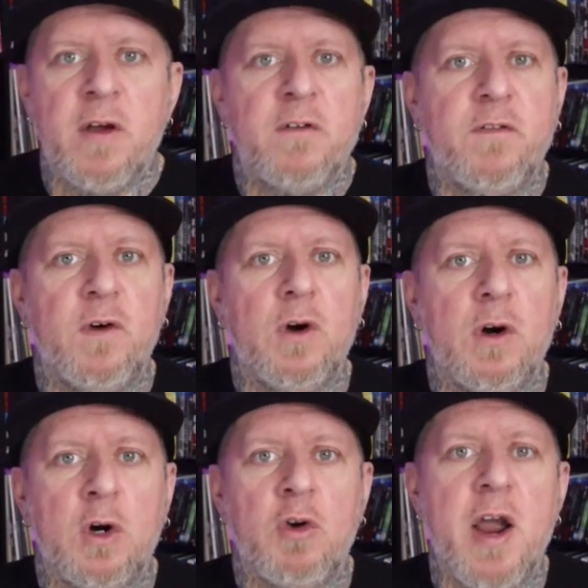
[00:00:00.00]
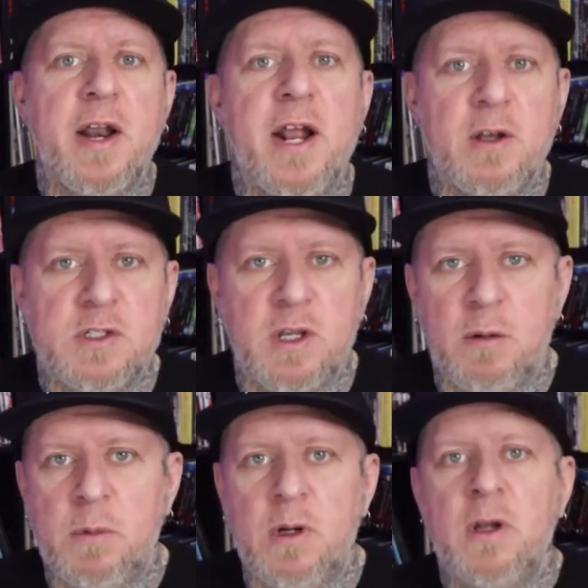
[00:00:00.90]
for Grindhouse
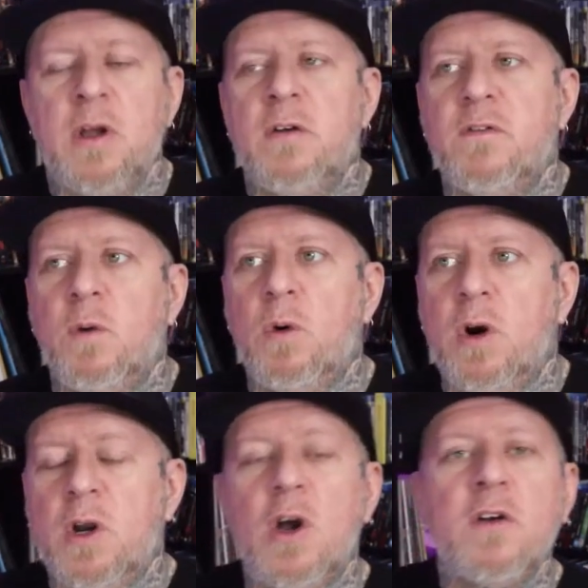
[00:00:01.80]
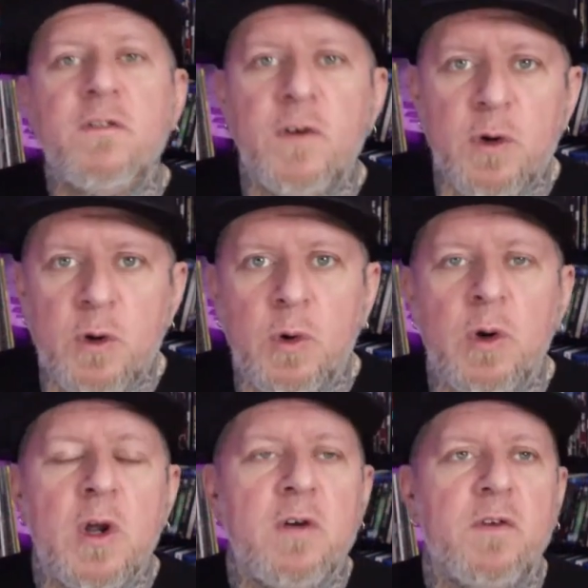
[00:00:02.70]
cinema, for Kung Fu,
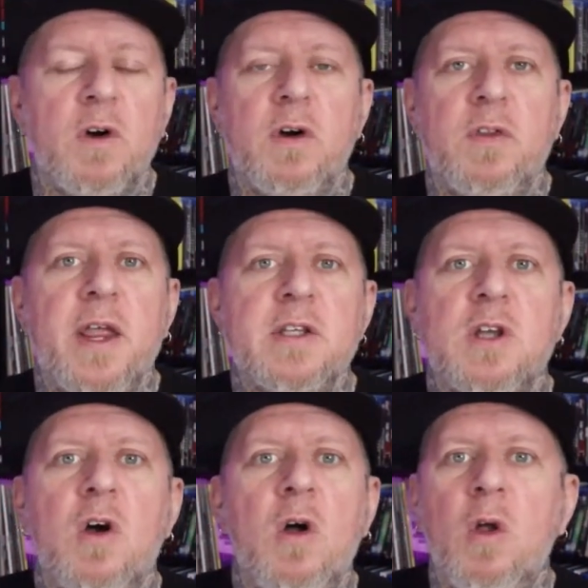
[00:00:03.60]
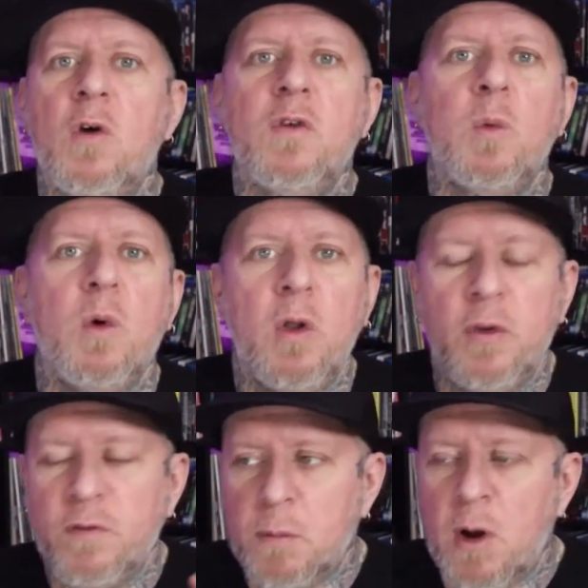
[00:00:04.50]
for things all over the world
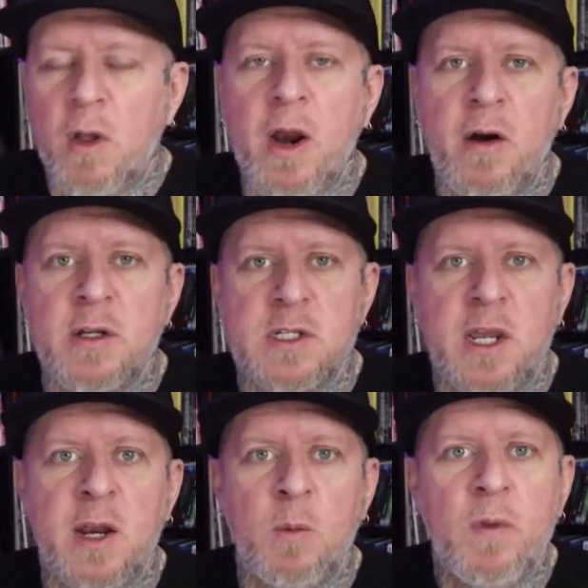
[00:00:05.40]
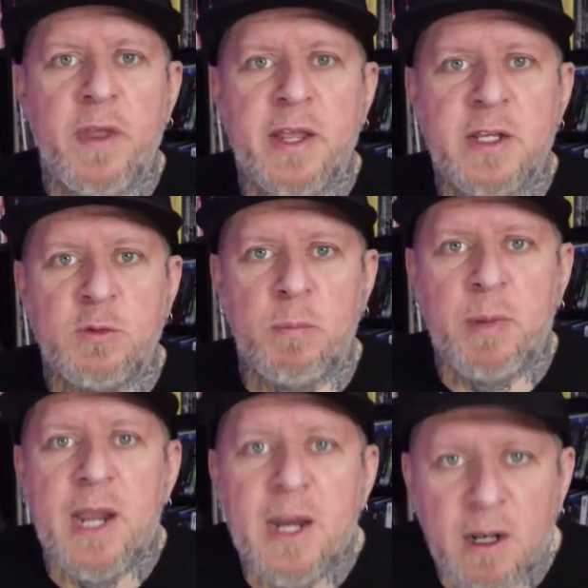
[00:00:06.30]
and from all eras. And one thing he's
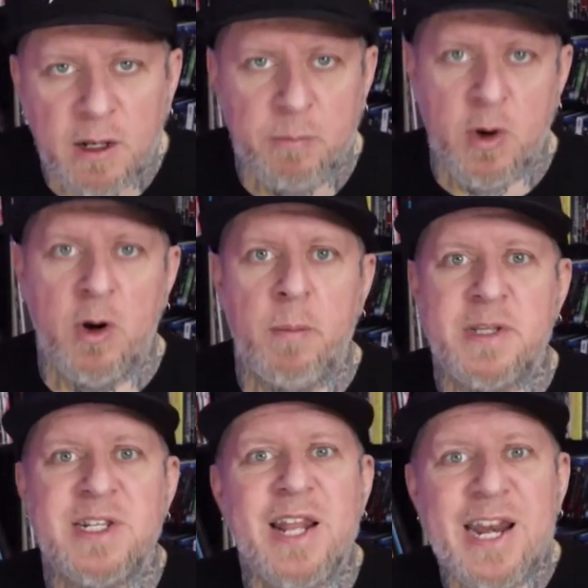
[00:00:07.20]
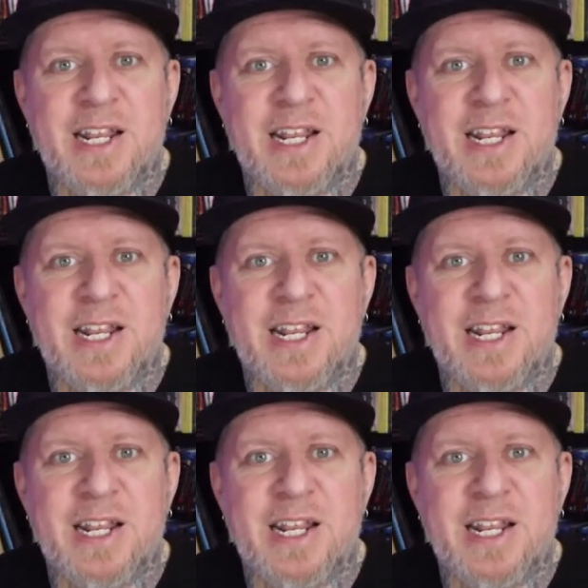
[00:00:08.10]
repeatedly brought up is Lady